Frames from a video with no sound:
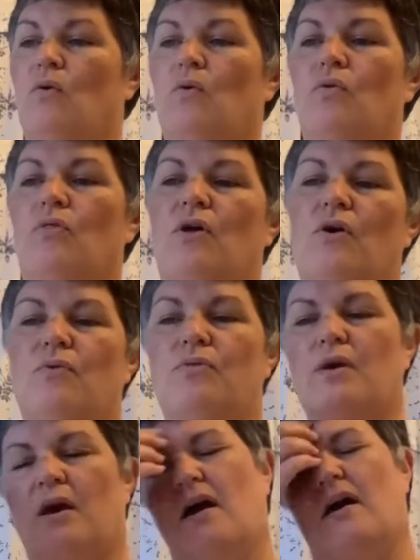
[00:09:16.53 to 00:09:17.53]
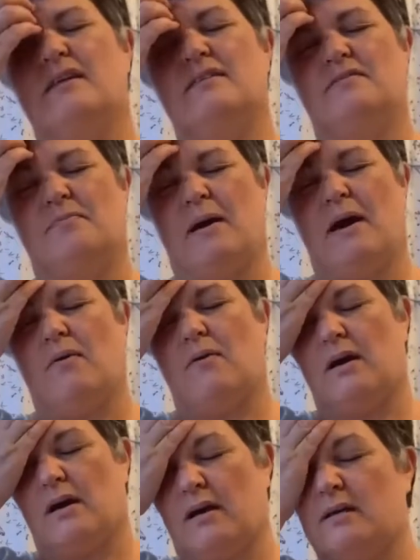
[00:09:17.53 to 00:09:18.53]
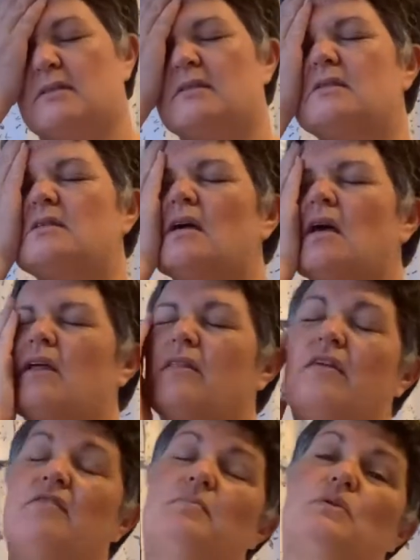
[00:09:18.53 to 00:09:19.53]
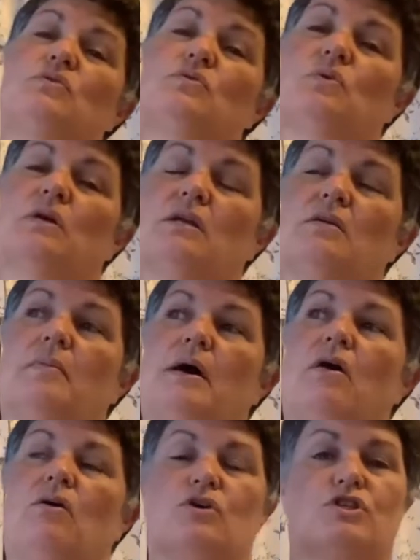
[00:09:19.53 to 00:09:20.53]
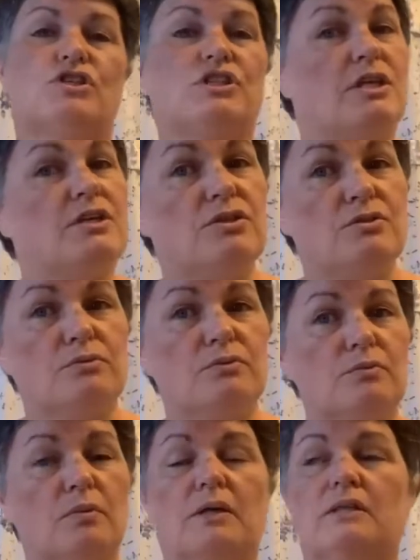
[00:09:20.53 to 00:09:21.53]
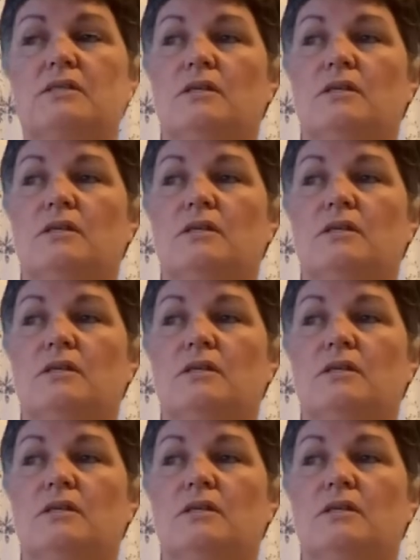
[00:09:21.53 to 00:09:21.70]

Although the kinds of power cuts they've been talking about are scheduled ones.